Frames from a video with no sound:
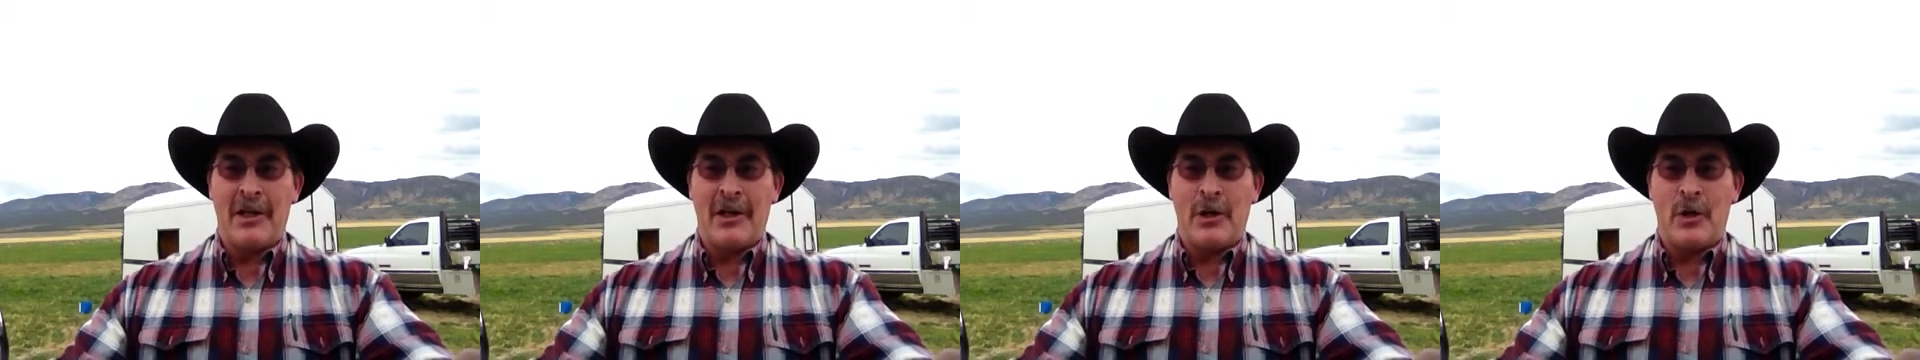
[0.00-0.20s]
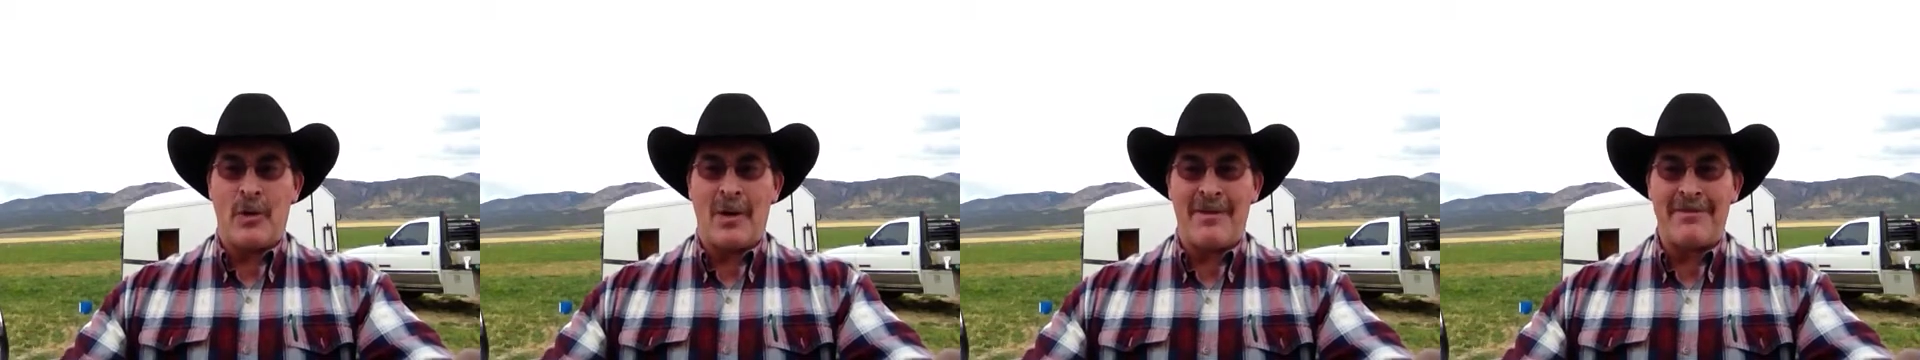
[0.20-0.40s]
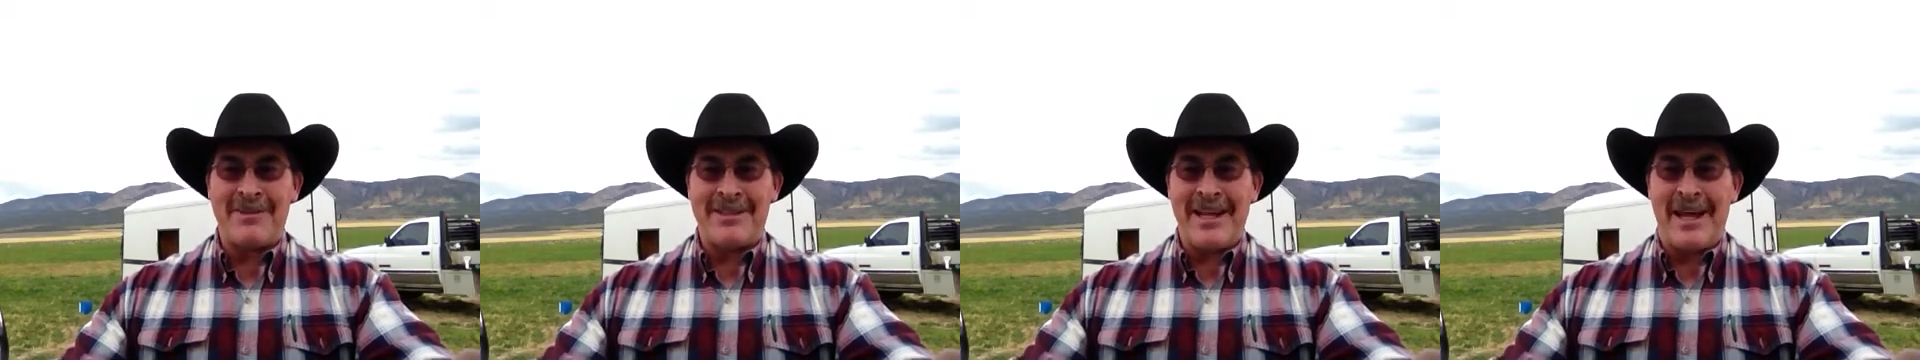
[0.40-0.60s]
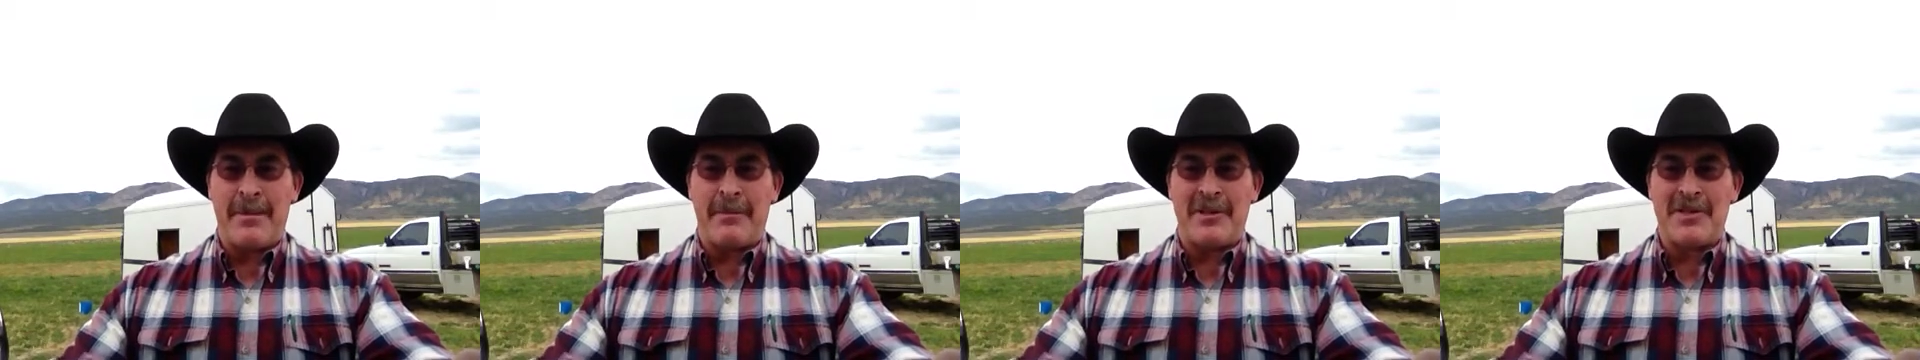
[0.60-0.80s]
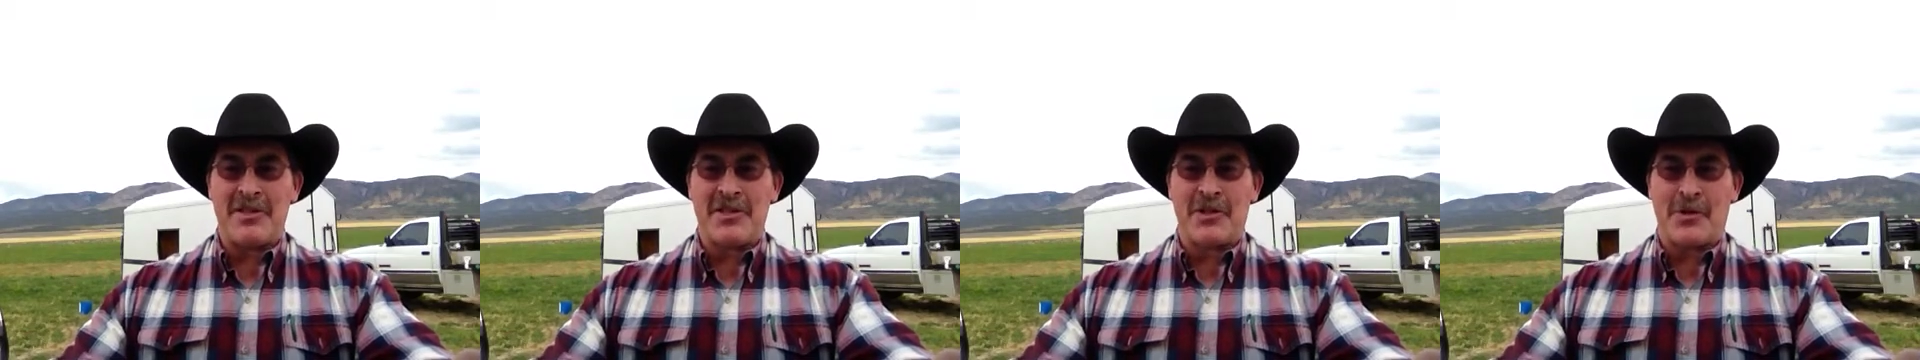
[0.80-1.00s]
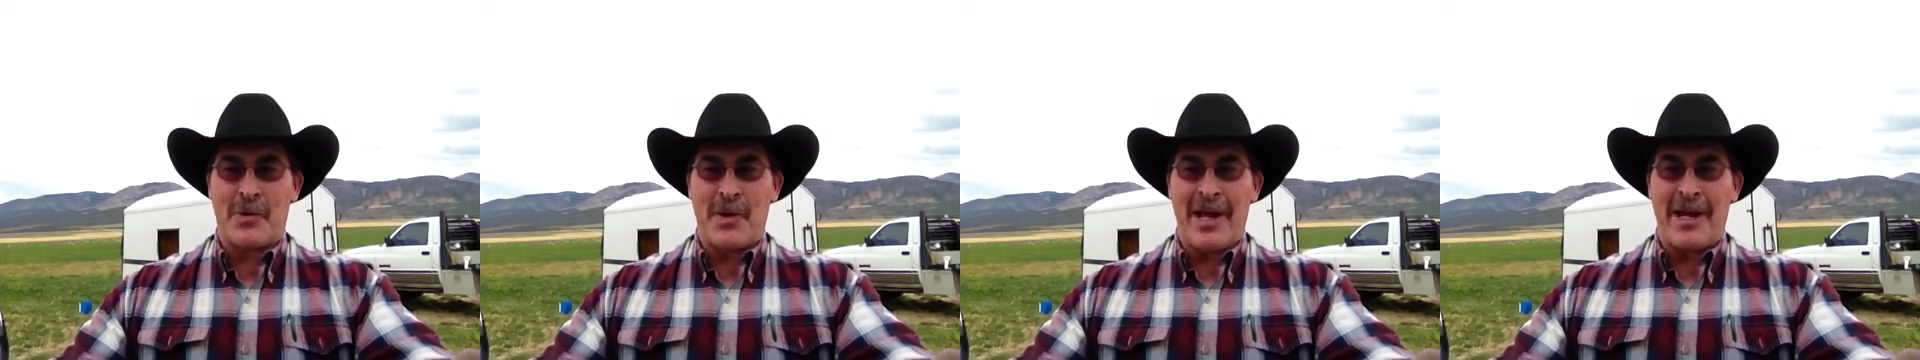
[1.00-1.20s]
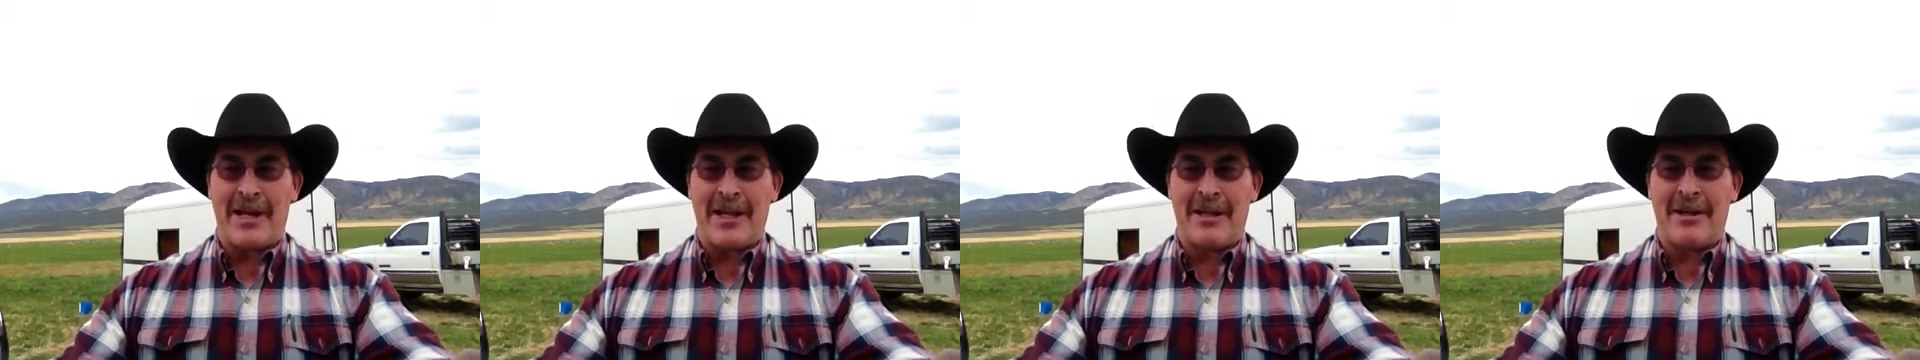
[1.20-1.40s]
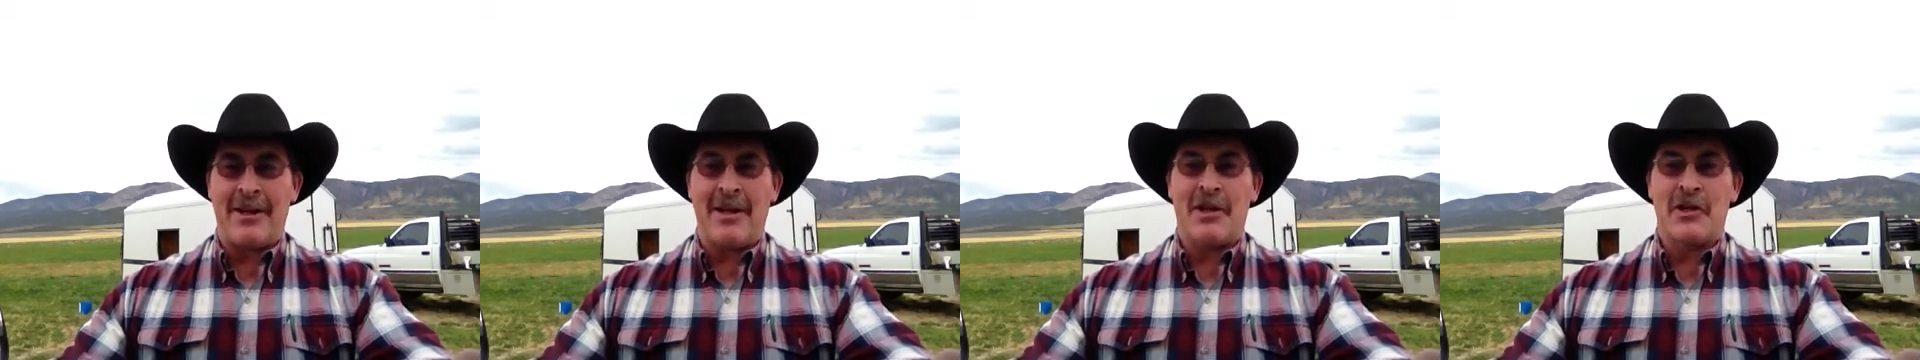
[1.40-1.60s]
who have
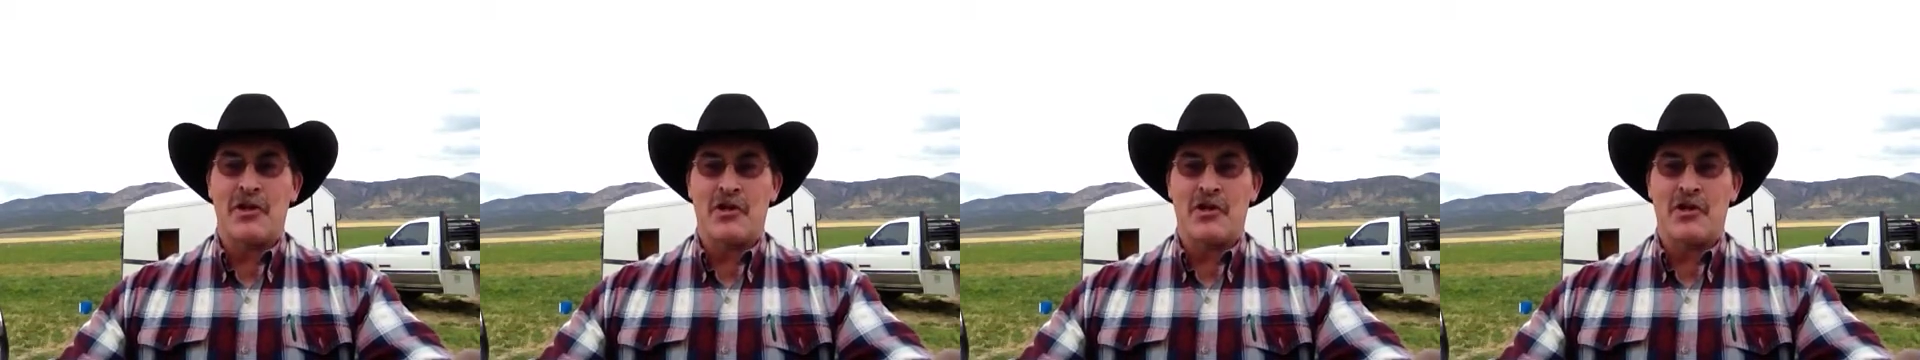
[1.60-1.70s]
demonstrated